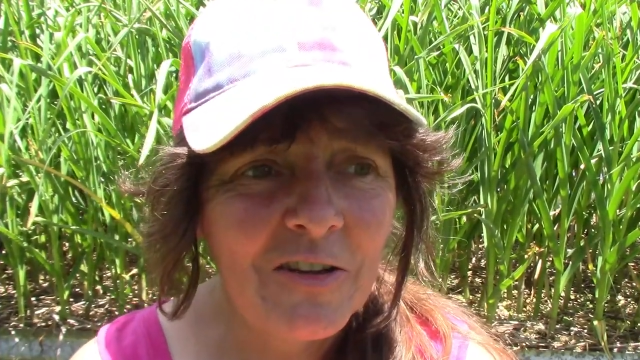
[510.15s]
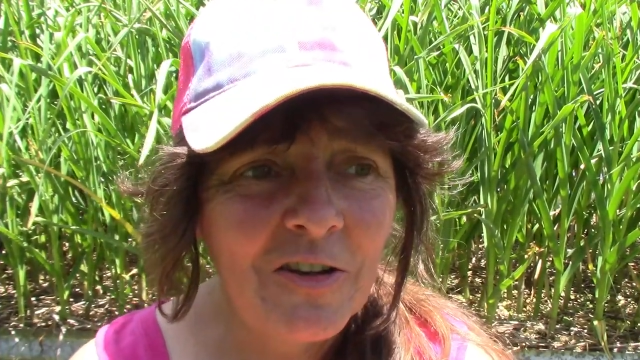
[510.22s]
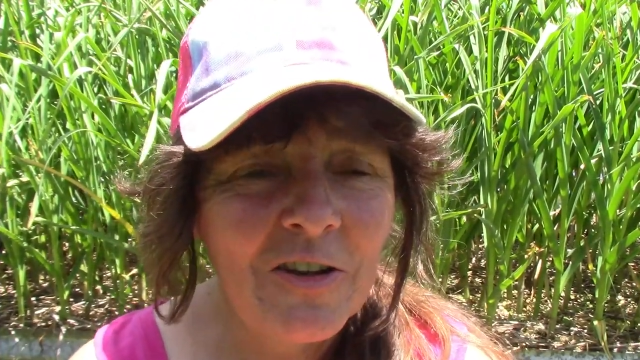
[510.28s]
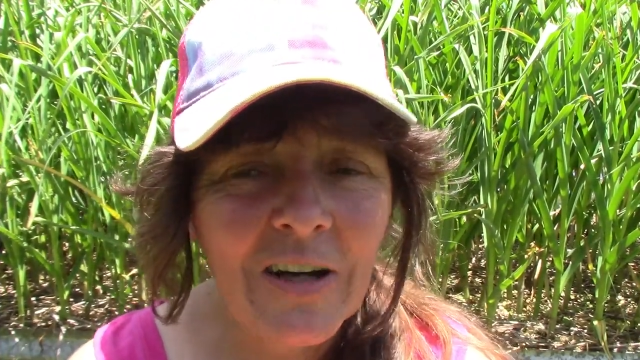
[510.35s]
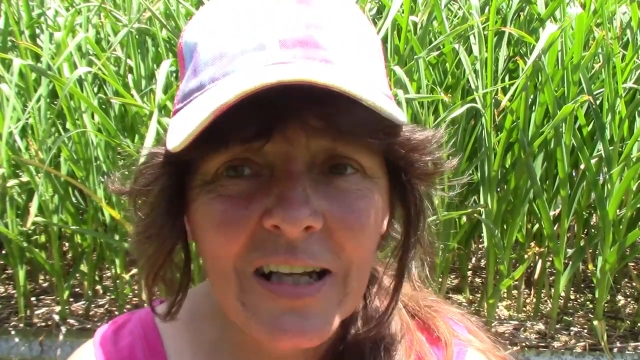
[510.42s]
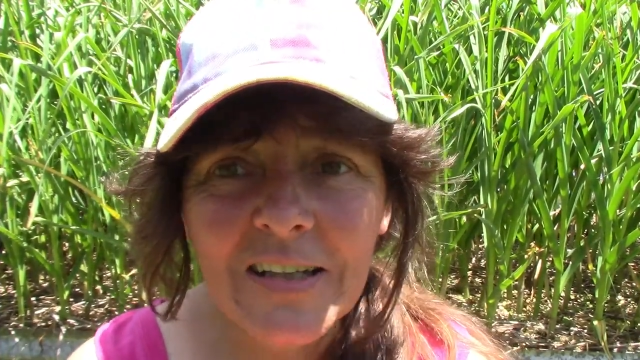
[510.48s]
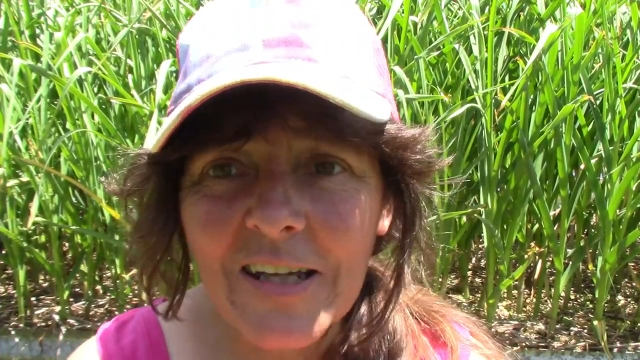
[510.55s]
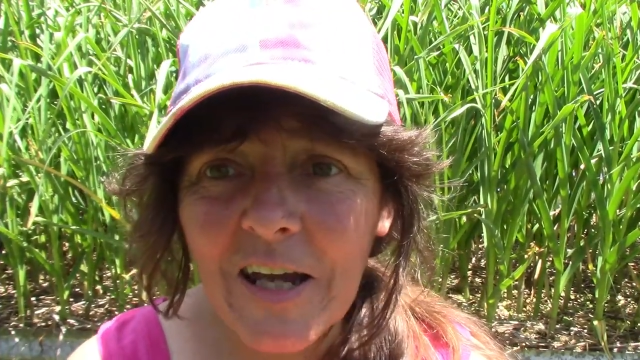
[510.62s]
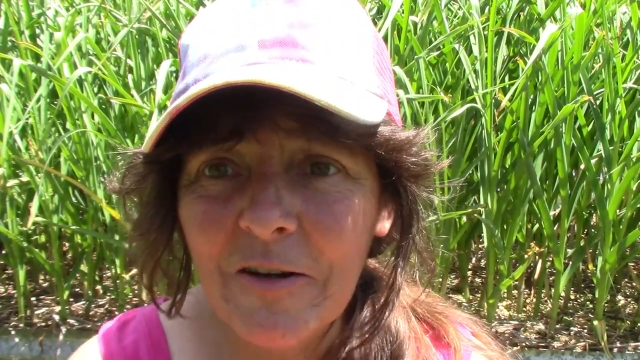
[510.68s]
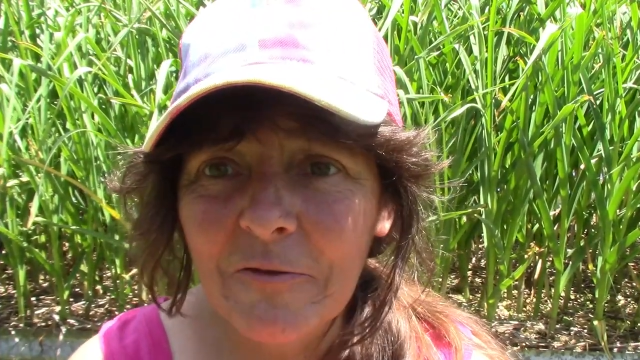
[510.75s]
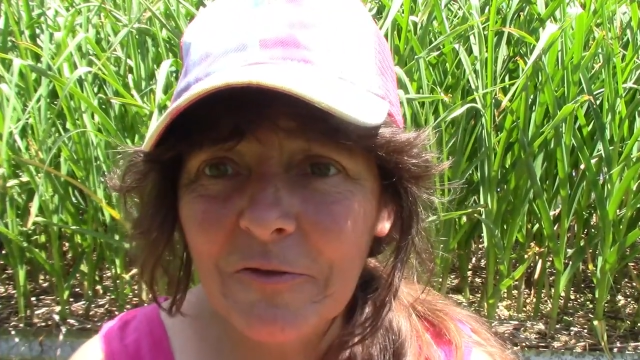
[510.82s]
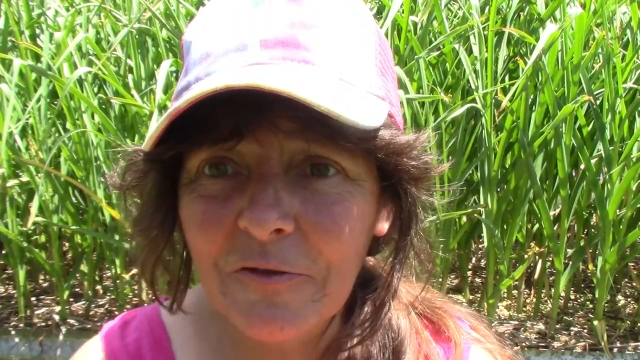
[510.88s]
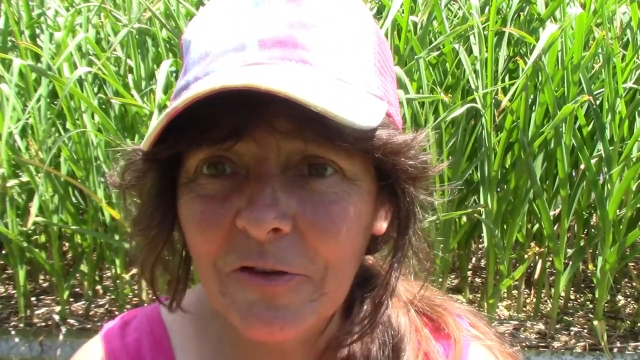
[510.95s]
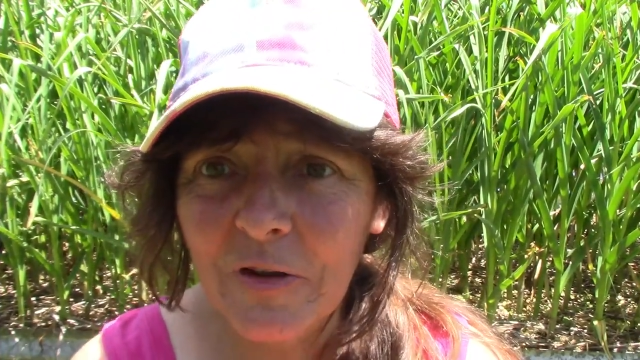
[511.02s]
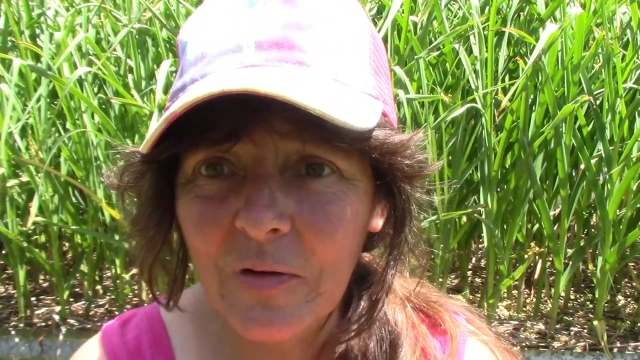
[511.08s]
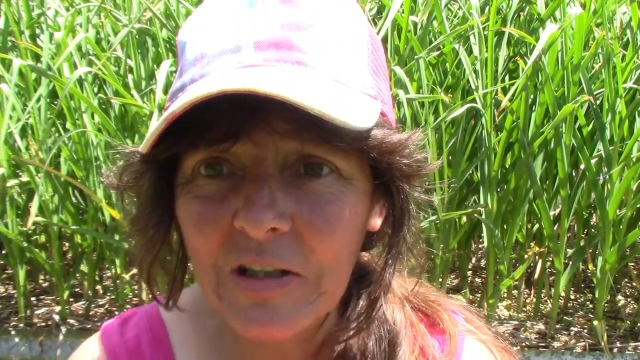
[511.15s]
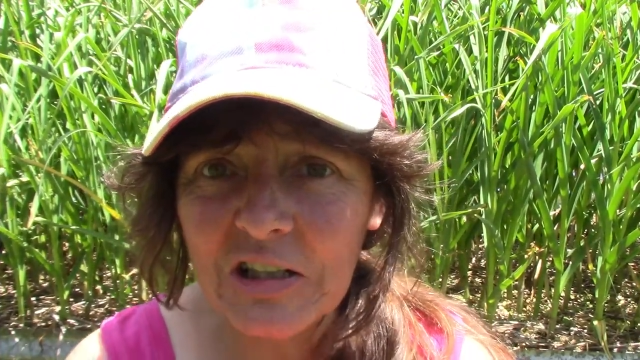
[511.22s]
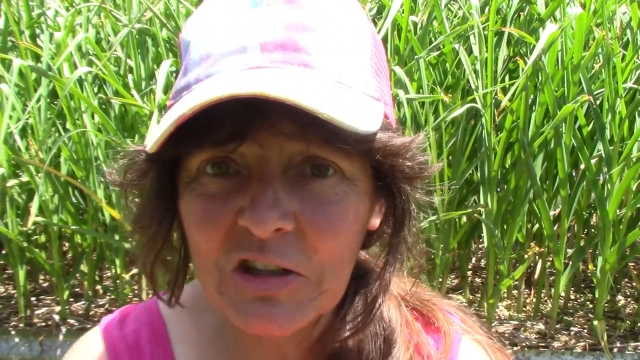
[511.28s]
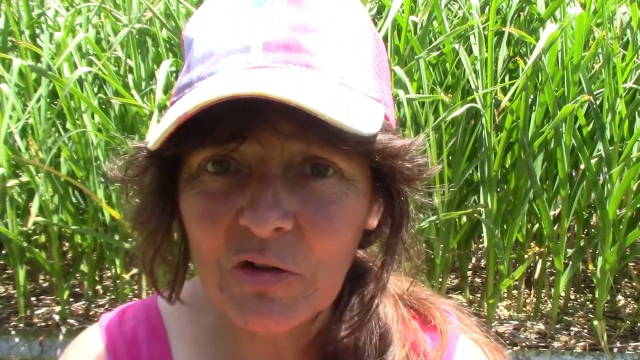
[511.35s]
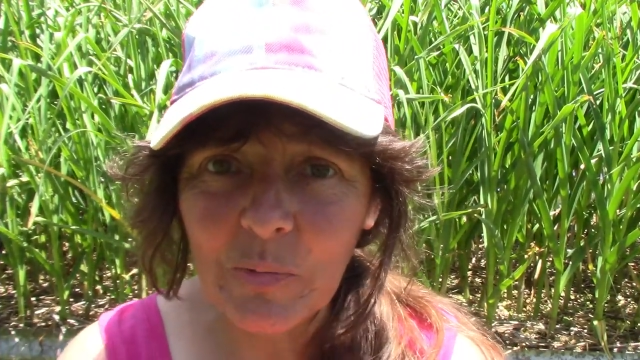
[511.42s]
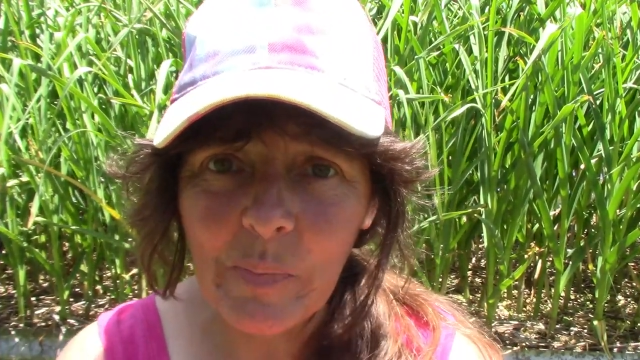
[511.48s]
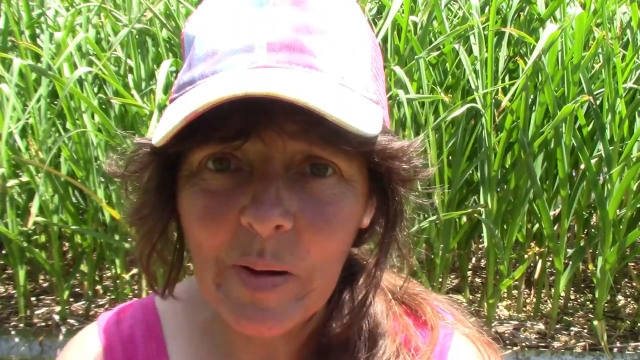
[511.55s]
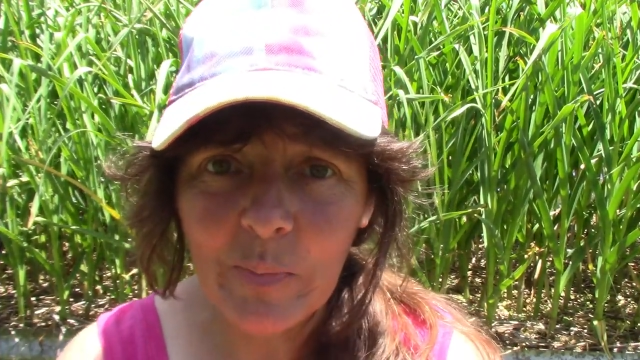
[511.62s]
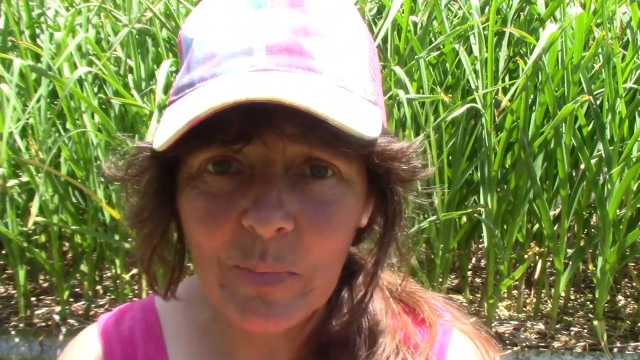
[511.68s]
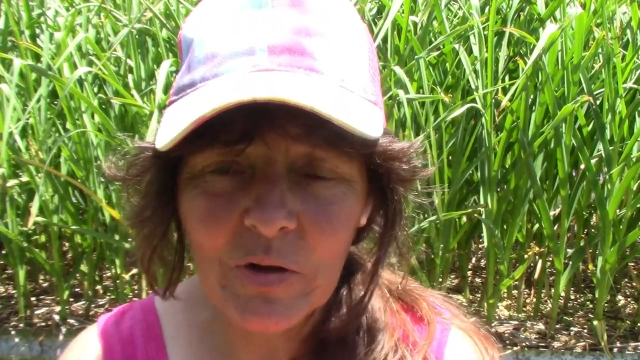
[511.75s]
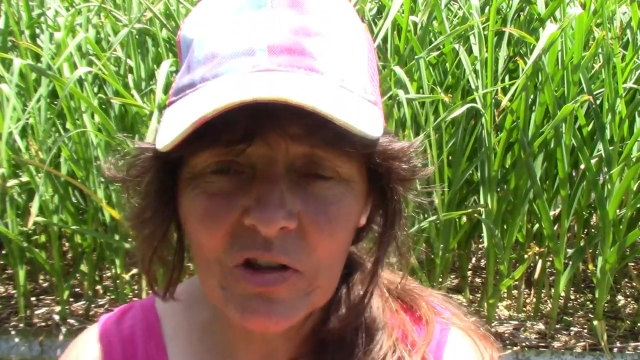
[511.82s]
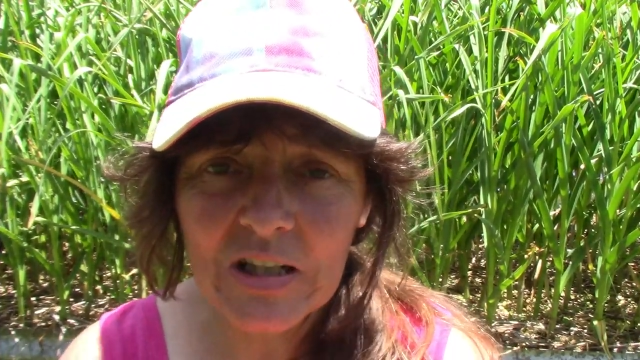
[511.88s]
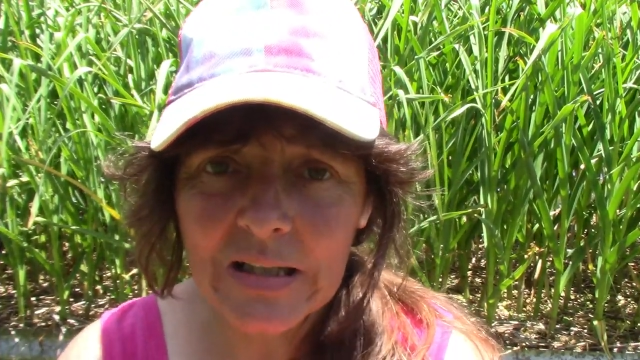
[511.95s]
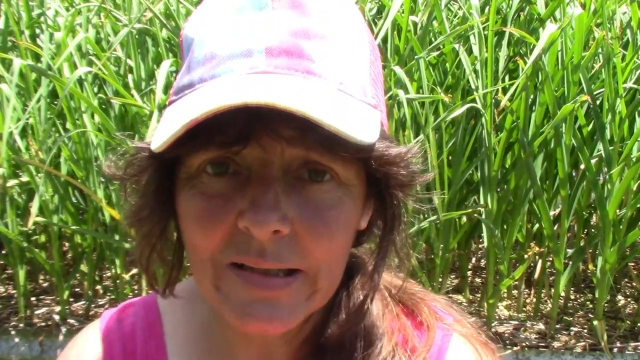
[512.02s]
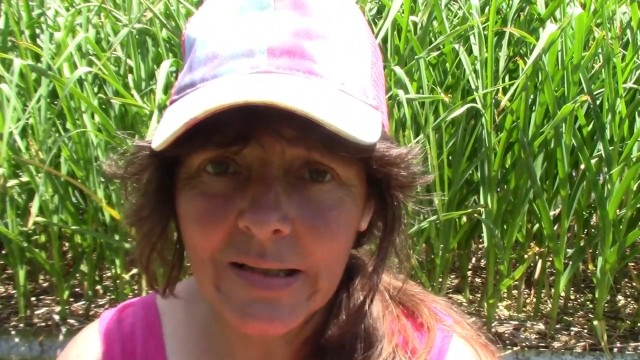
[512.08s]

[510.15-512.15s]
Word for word: glad to have a few extra peppers